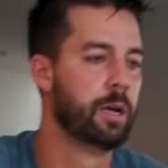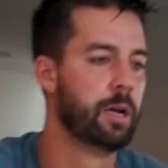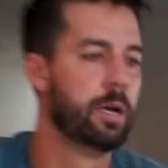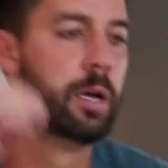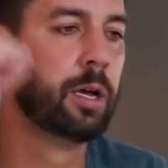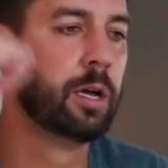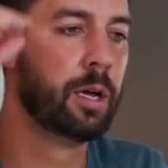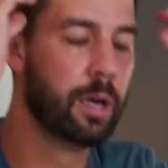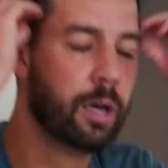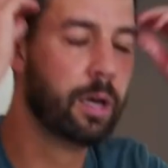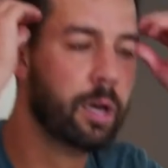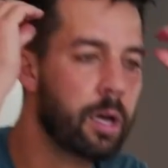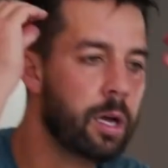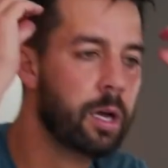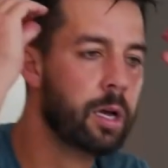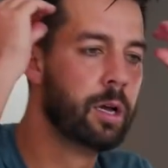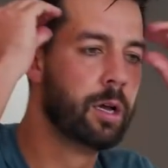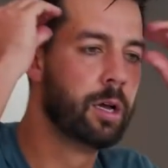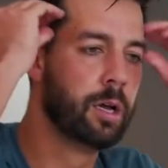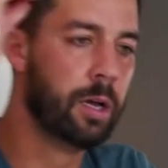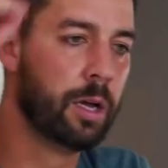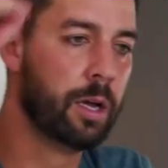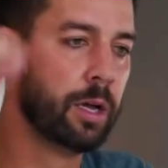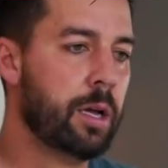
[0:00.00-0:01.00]
If you got a bag on
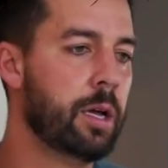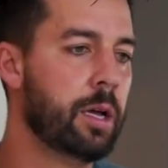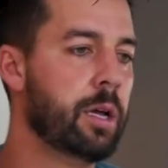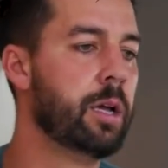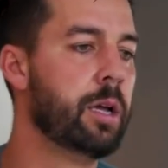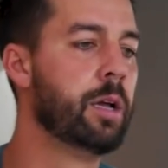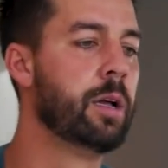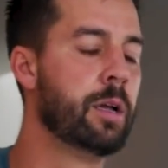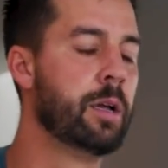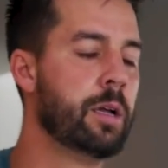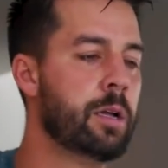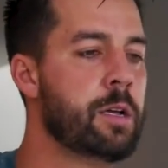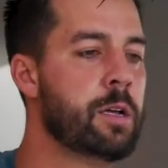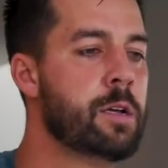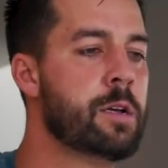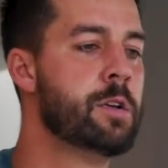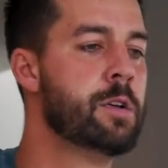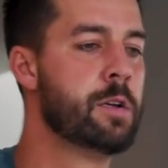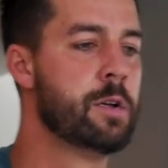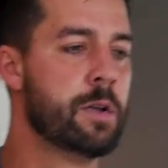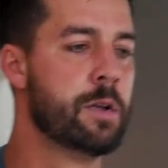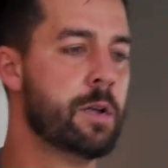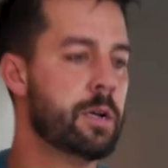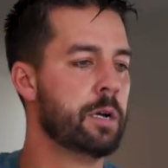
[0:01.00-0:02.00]
your chest, run,
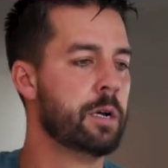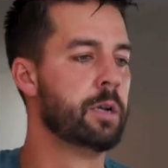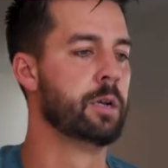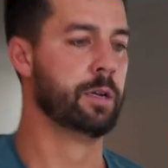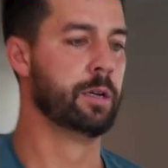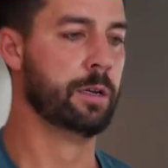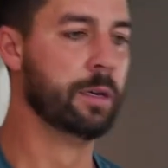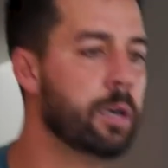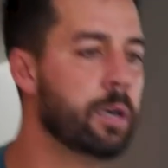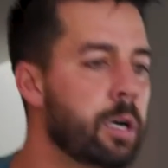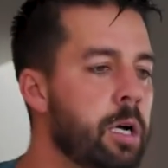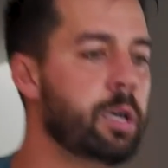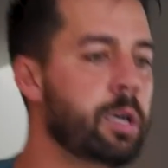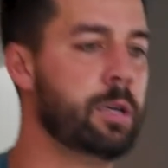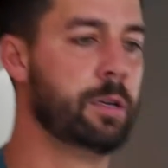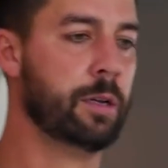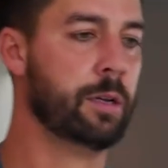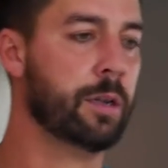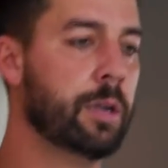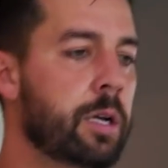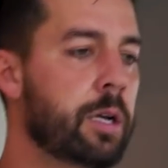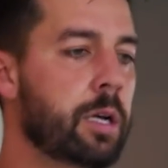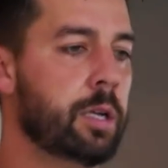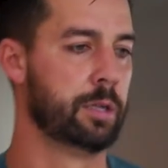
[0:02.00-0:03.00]
scream.
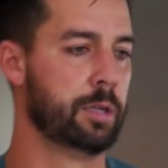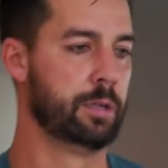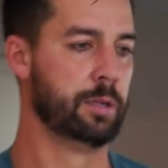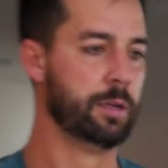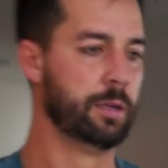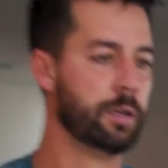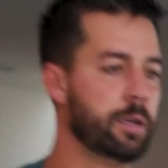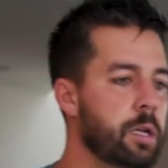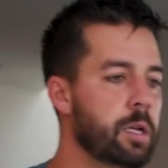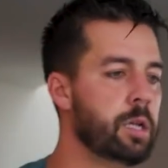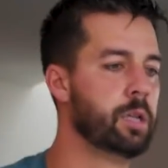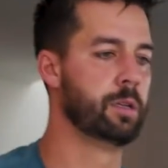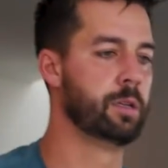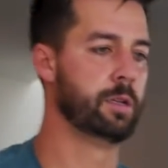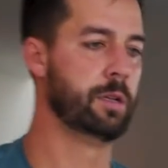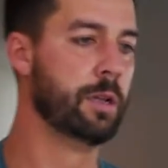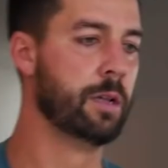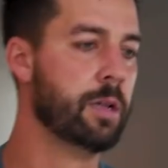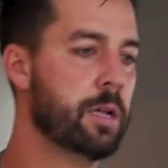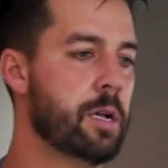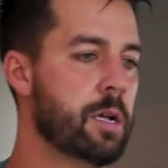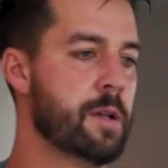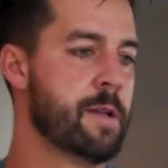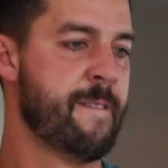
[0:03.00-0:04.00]
I want you to feel like a
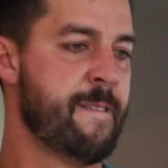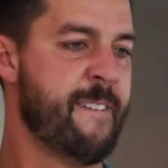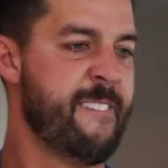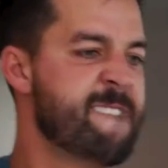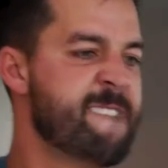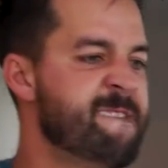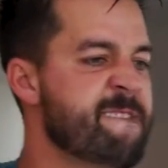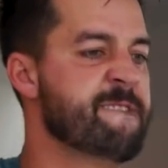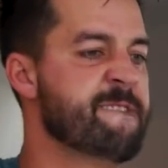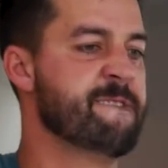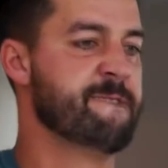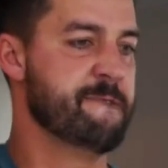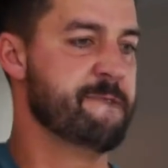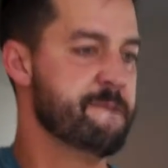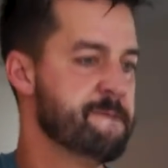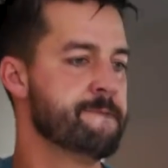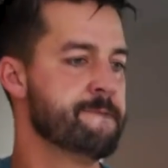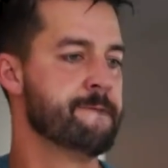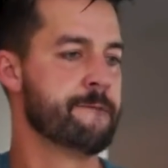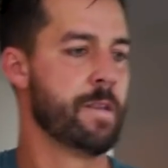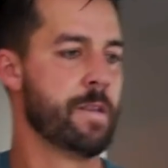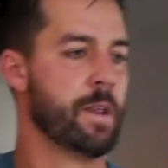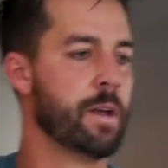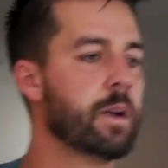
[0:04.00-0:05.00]
boss. A boss on this
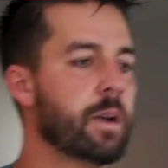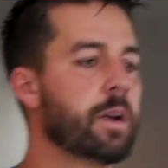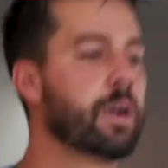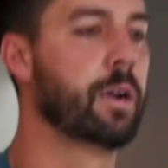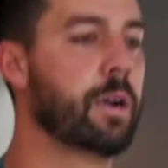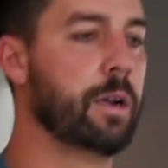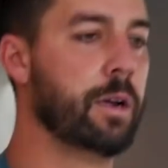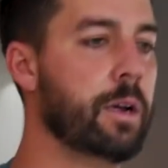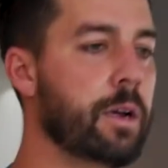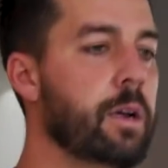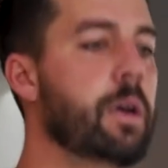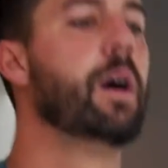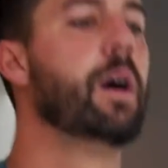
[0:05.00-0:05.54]
bike. You own this.